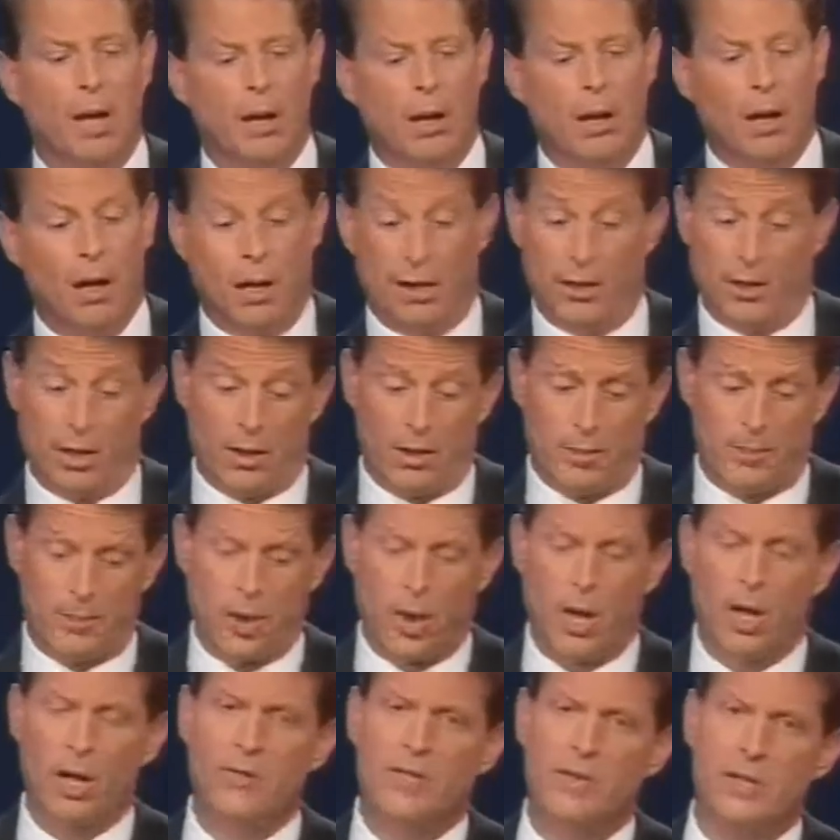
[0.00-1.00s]
Another
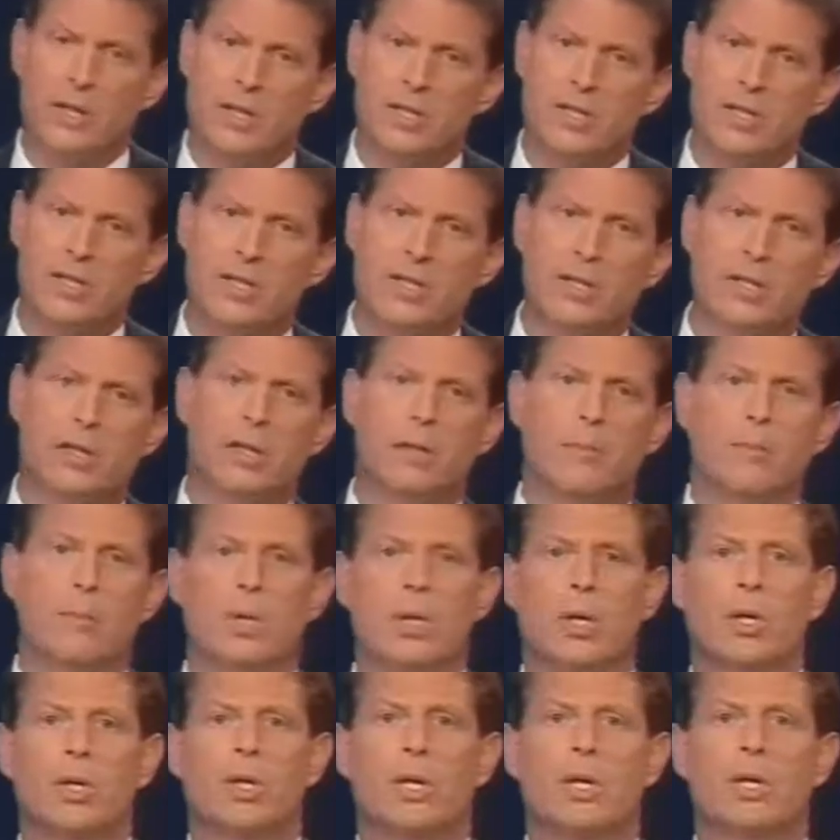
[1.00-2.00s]
part of it is the
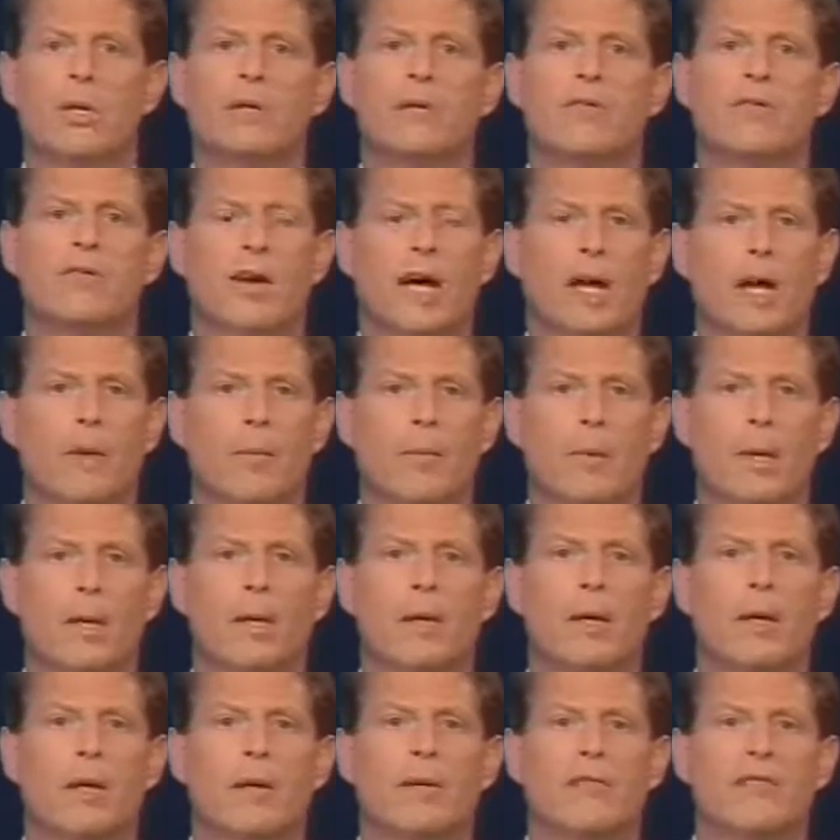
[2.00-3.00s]
community development
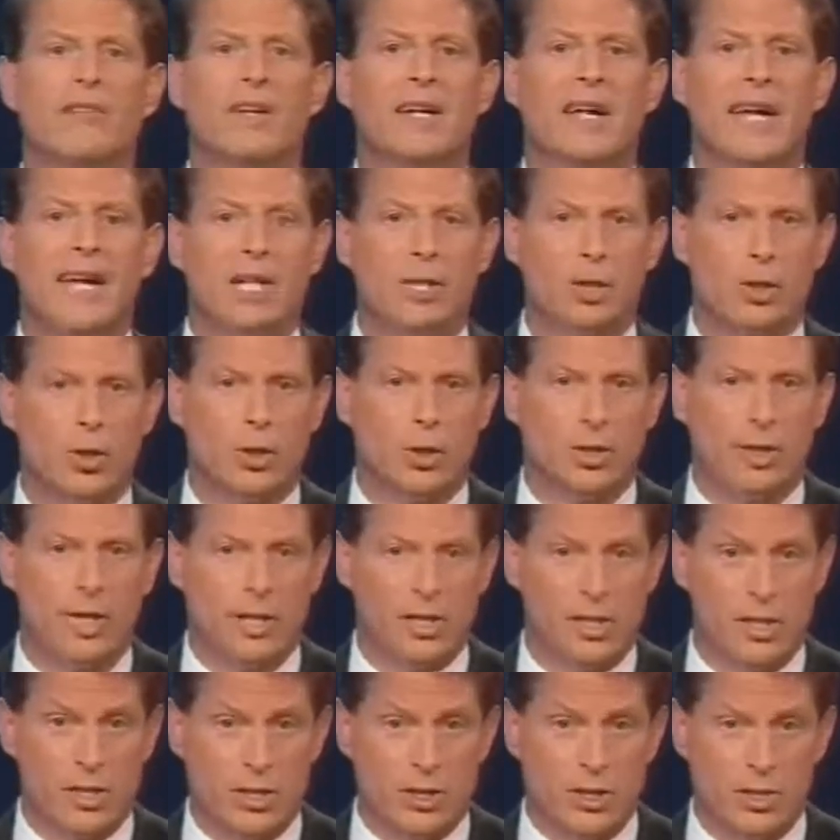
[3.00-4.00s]
financial
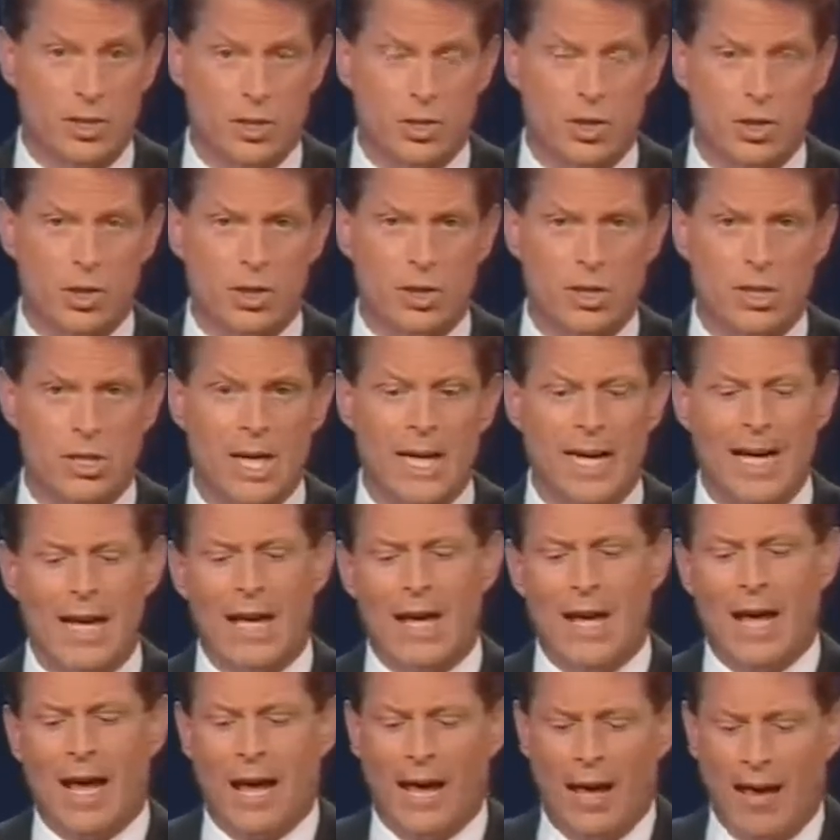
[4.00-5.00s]
institutions
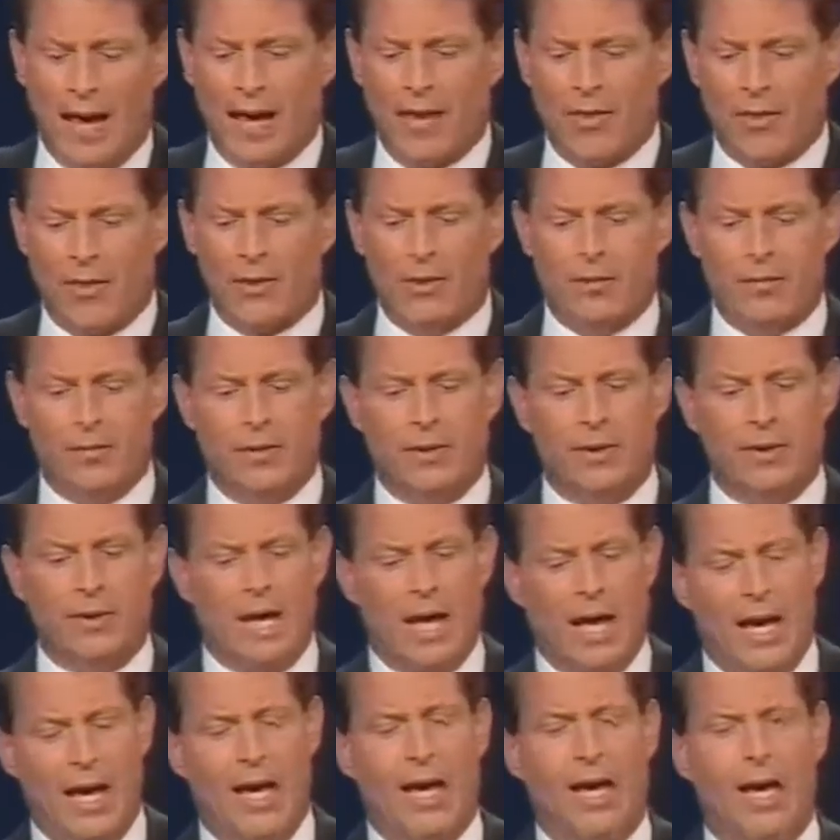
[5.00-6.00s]
and
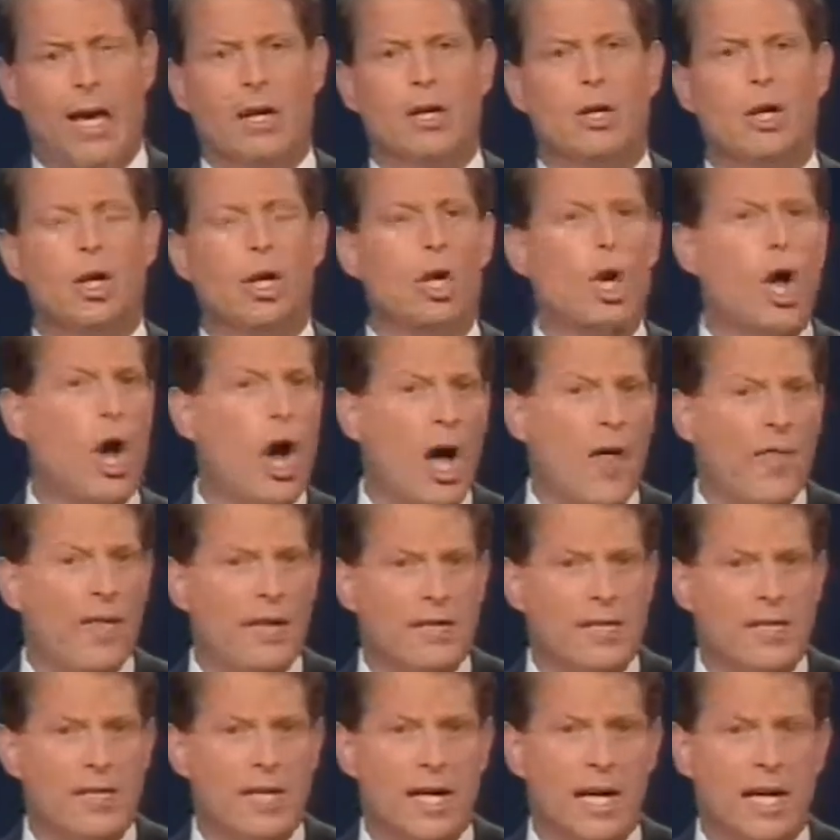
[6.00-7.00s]
a law that
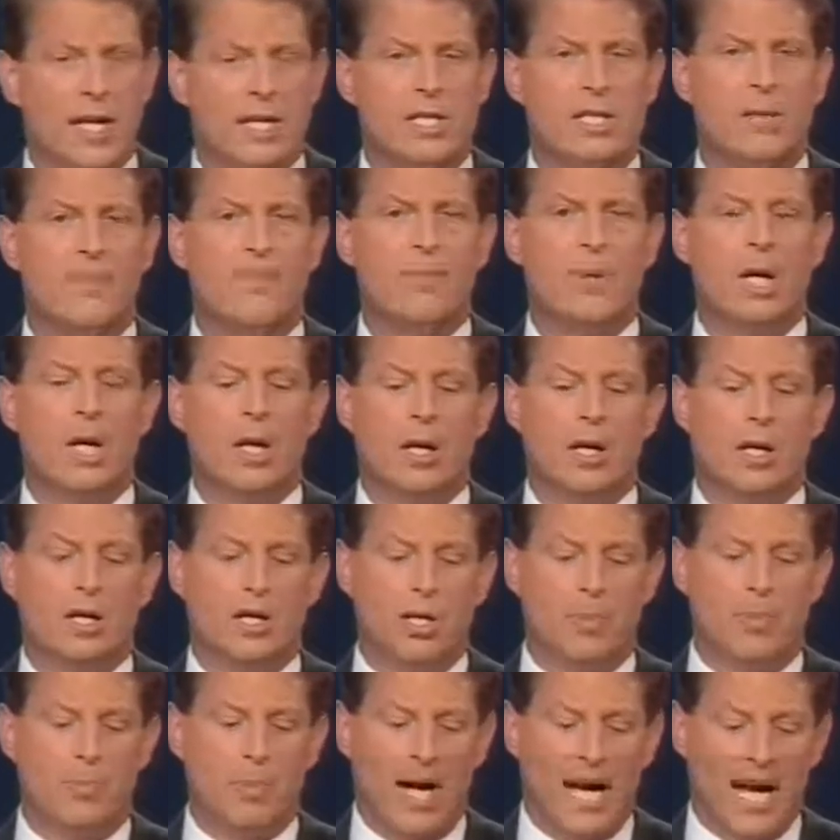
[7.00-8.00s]
says
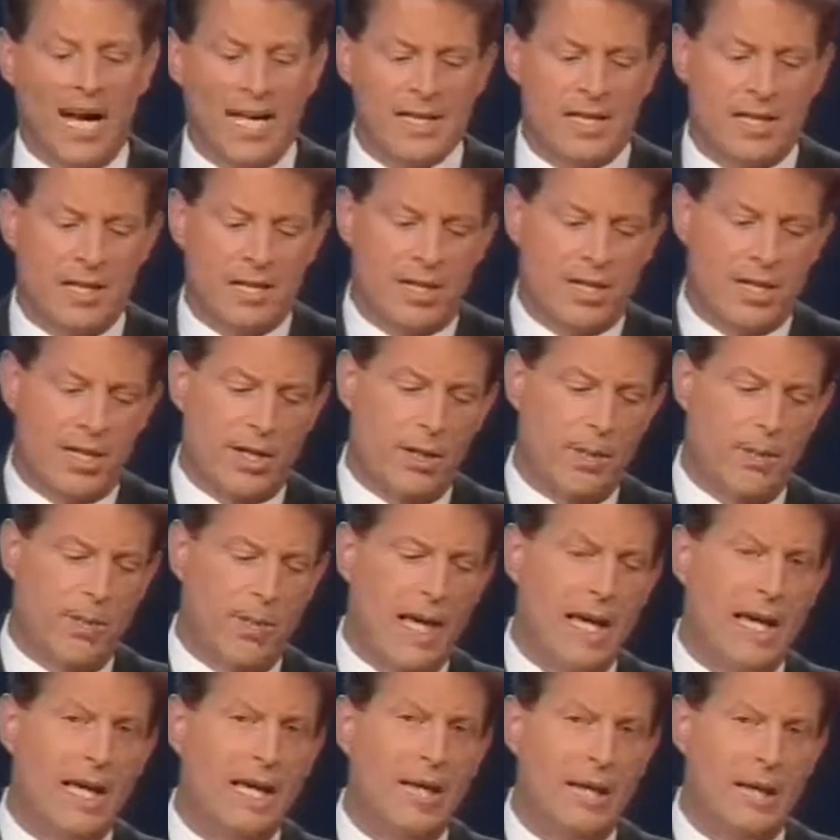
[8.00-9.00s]
deposits that are
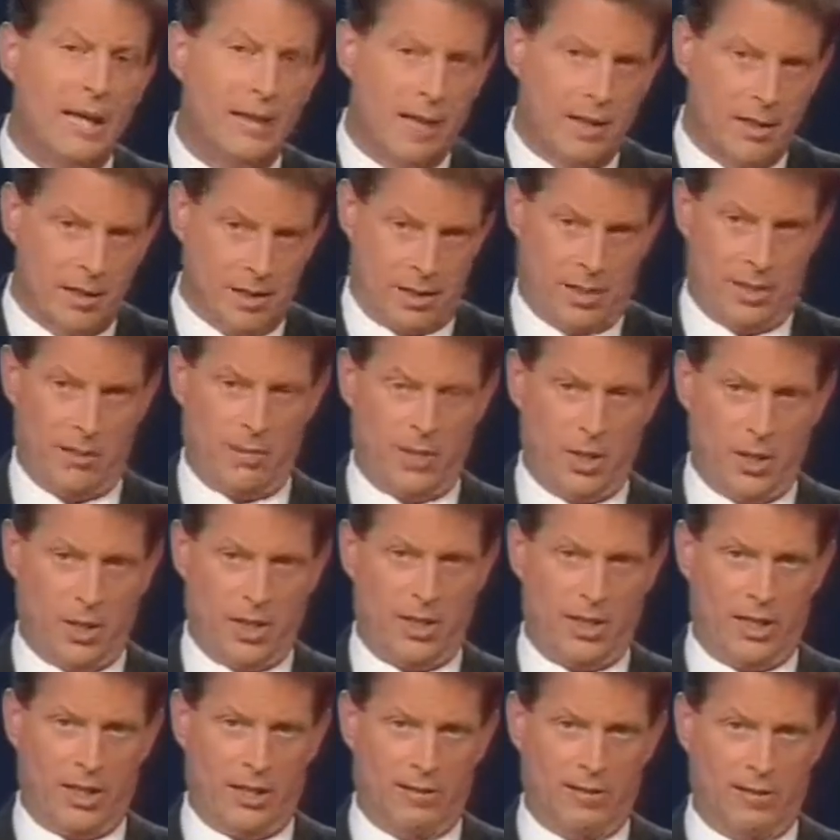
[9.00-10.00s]
made in a
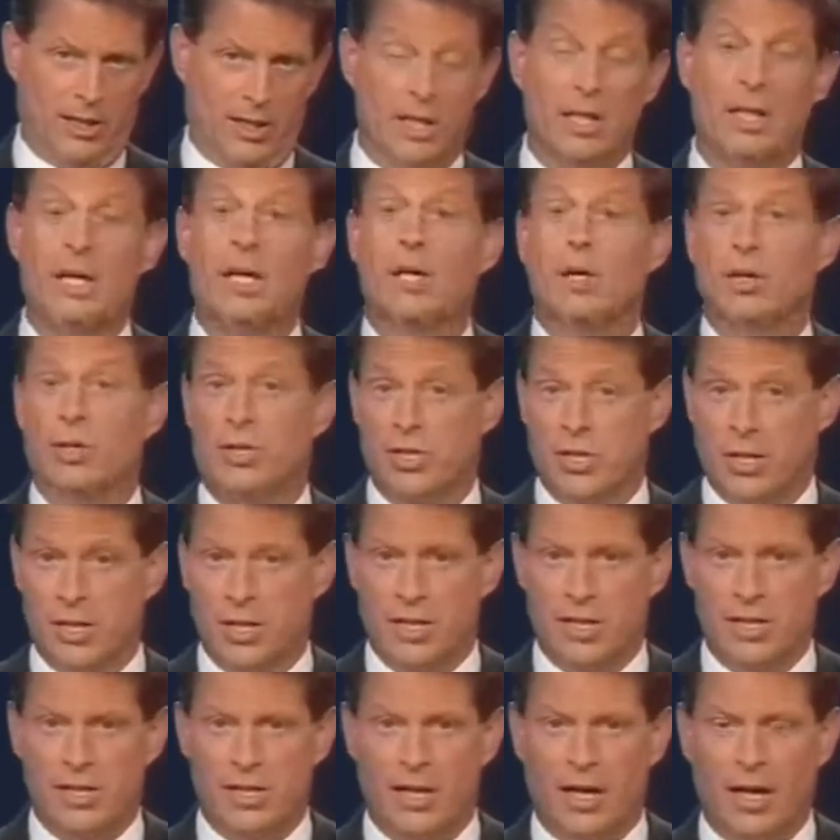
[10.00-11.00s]
community, in the inner
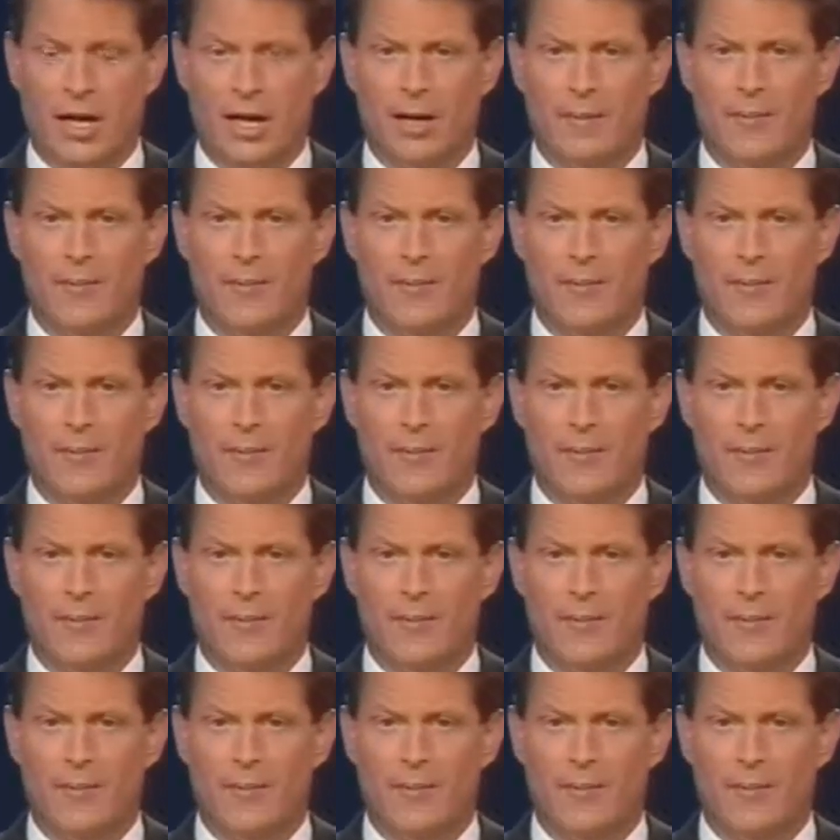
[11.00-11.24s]
city, say,